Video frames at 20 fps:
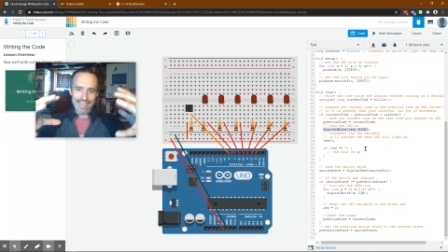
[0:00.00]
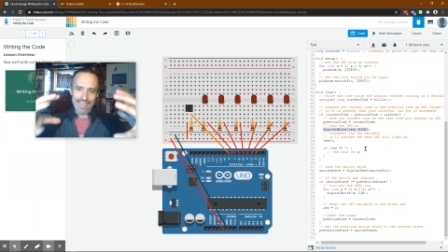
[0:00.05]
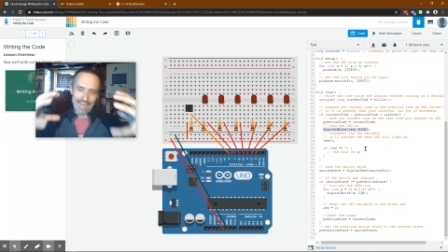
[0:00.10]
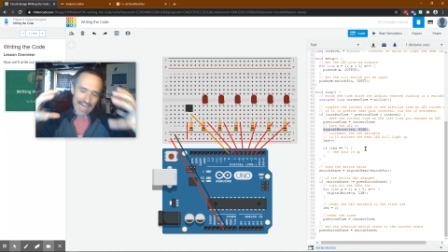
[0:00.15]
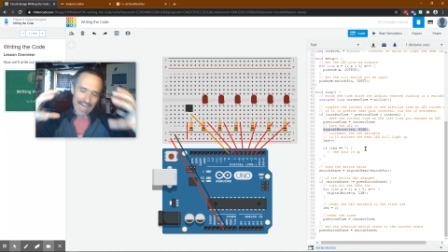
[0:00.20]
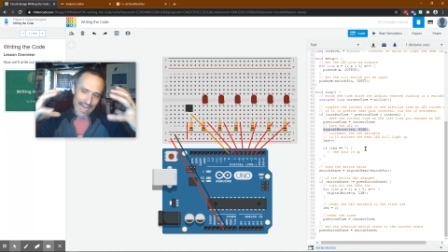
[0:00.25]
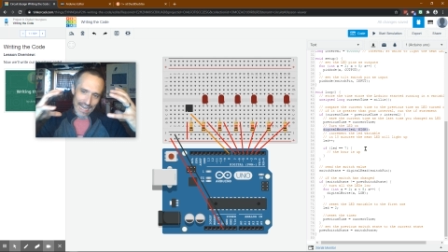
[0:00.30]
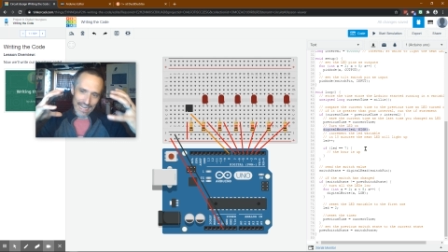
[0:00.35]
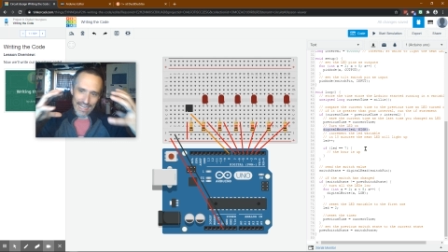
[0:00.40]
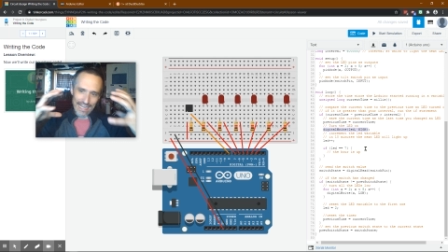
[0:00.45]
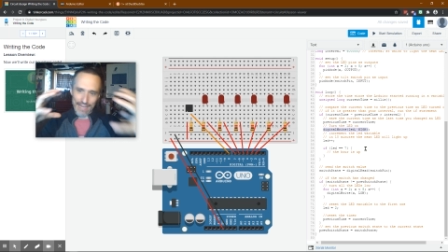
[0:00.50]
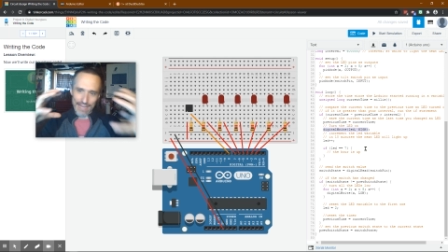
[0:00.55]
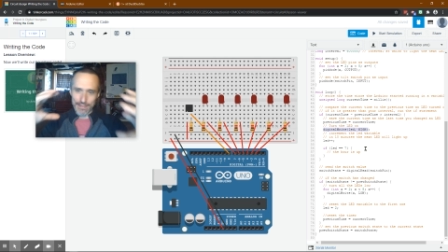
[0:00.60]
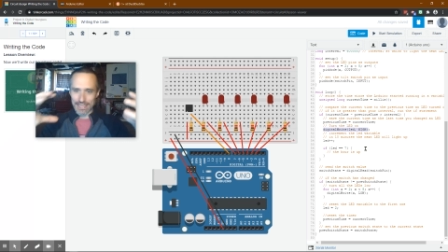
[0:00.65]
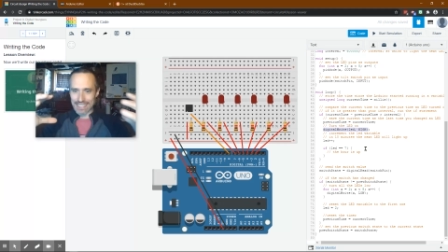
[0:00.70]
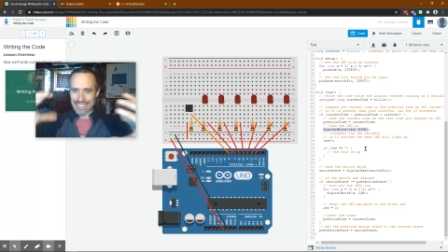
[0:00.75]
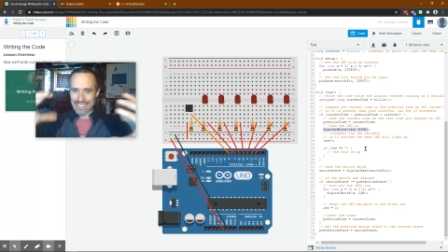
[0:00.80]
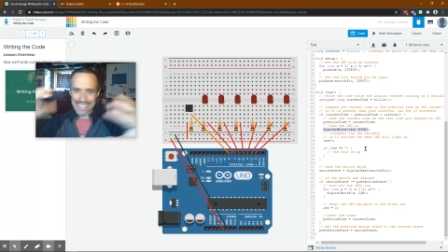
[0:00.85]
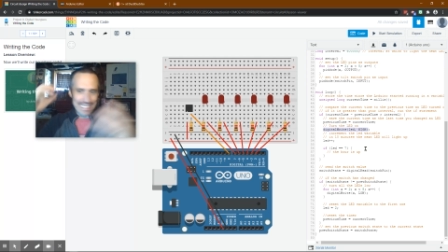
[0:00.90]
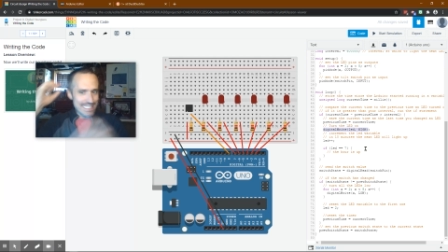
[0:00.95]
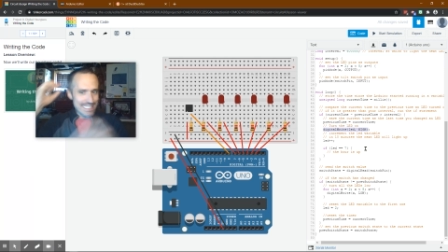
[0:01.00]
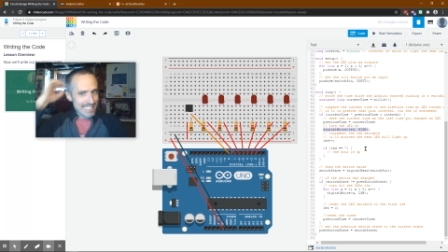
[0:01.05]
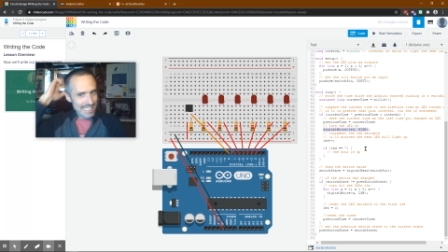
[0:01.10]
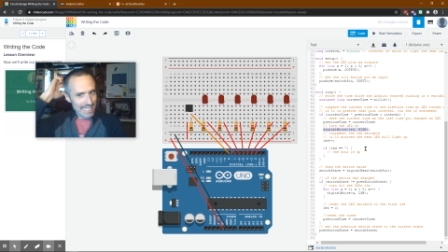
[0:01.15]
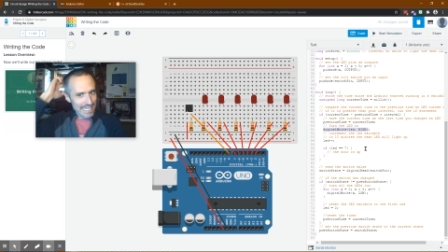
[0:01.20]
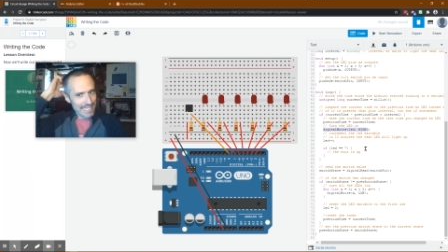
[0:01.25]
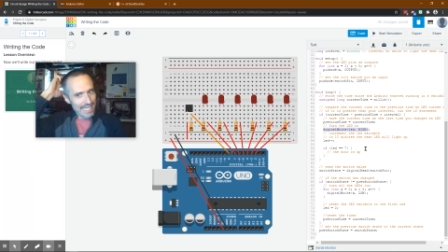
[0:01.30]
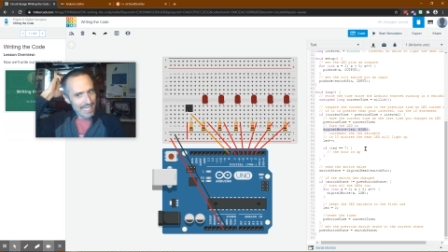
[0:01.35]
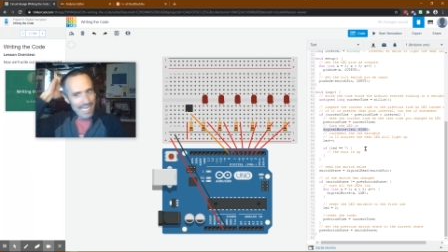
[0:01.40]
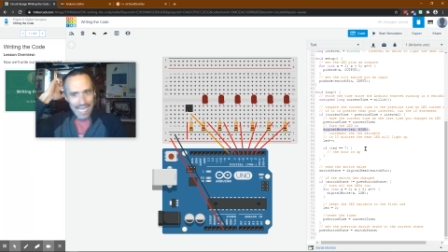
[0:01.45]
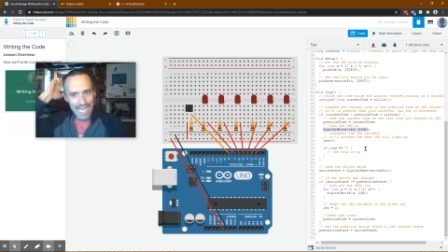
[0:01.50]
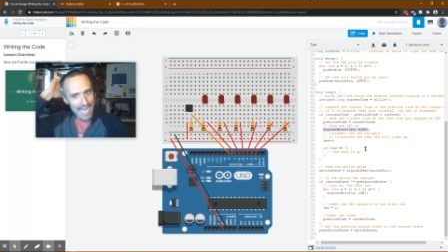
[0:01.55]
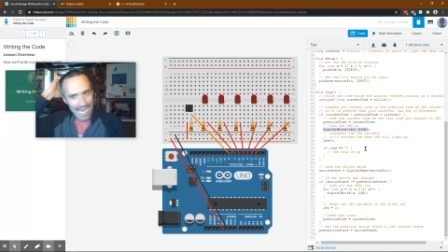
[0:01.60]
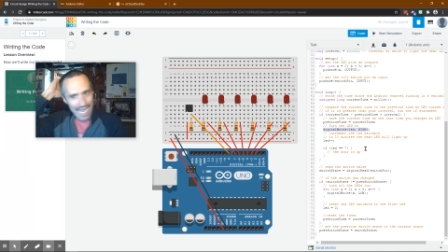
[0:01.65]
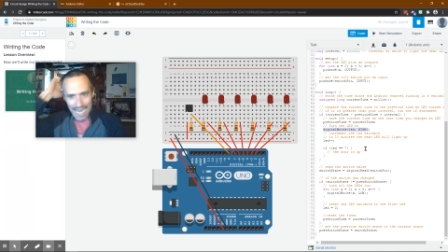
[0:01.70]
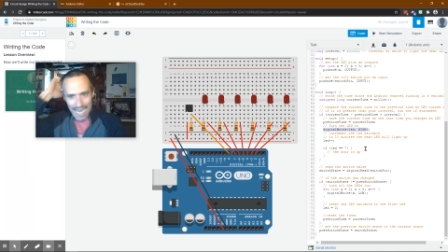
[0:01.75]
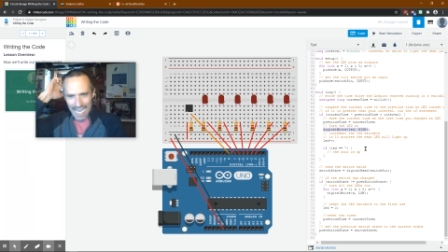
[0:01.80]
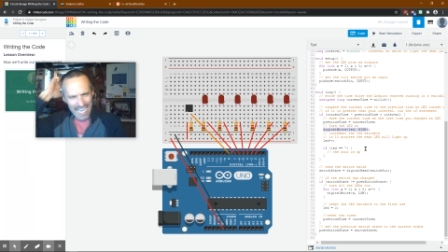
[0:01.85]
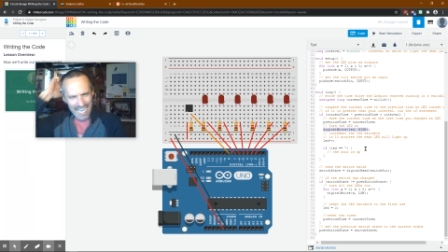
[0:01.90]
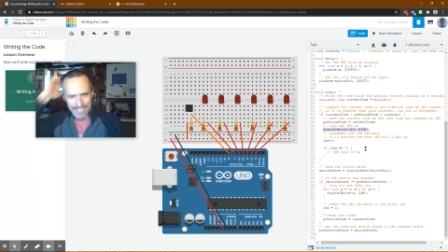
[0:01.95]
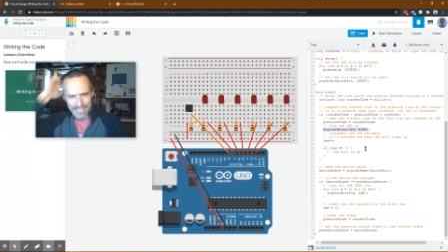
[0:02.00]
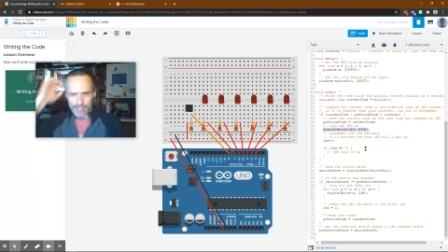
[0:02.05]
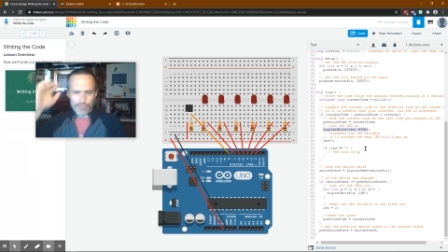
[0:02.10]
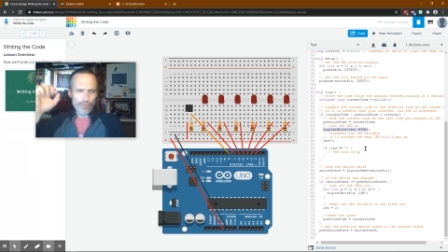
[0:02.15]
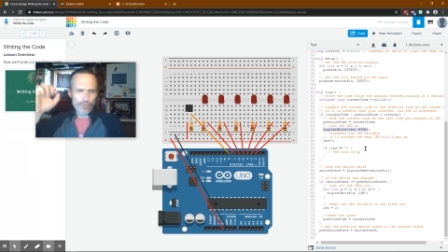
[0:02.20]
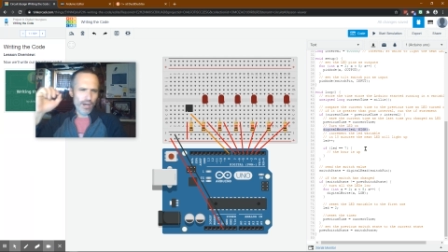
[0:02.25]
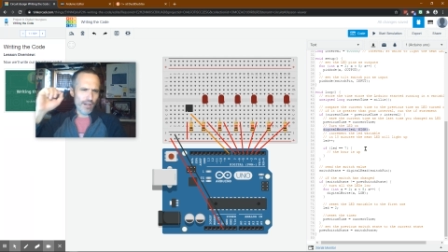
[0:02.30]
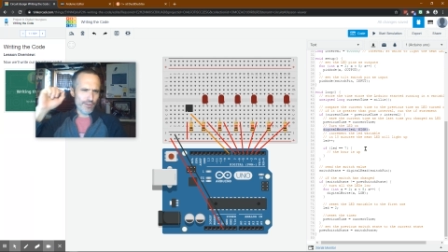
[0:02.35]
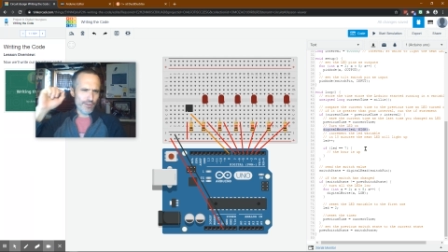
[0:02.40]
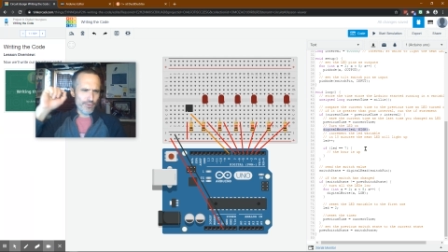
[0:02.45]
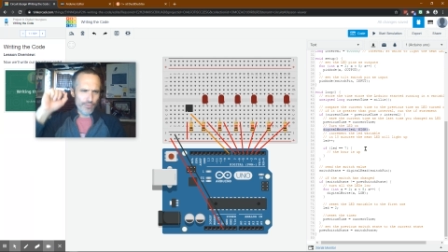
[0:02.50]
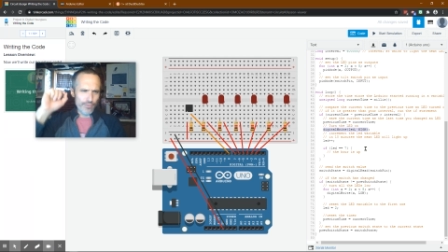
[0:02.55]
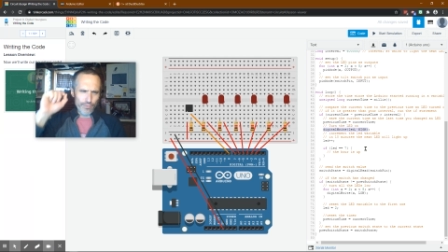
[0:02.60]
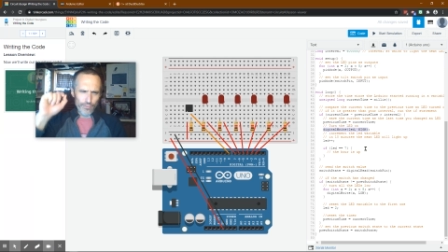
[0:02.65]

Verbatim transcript: and I am existing as, well,